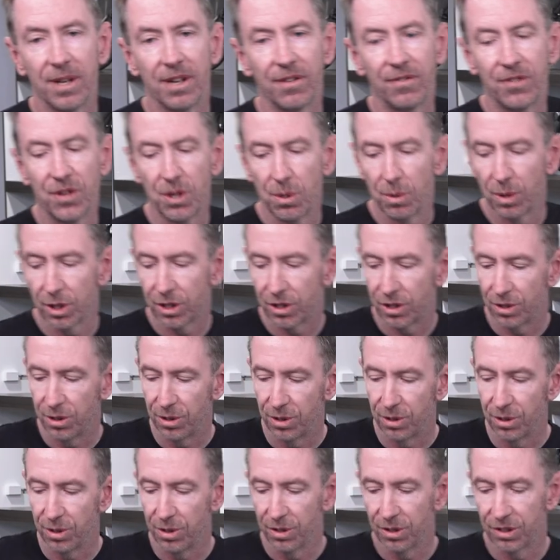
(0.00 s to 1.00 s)
if you were
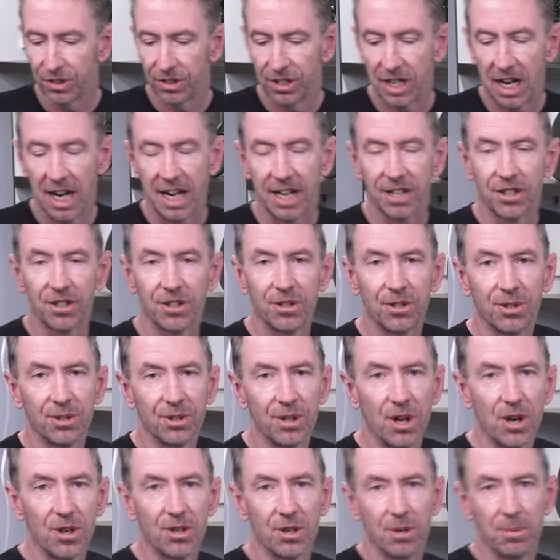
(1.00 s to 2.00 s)
to start
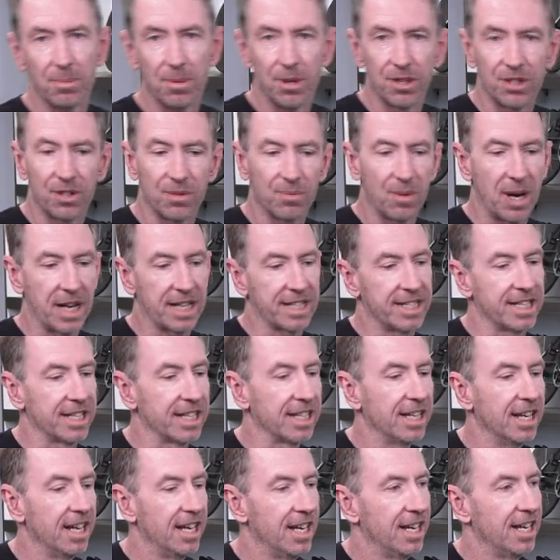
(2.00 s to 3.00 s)
to go to immersive
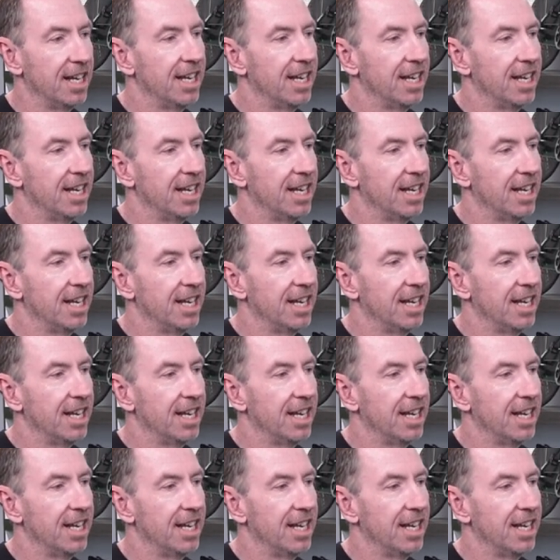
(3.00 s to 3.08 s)
waxing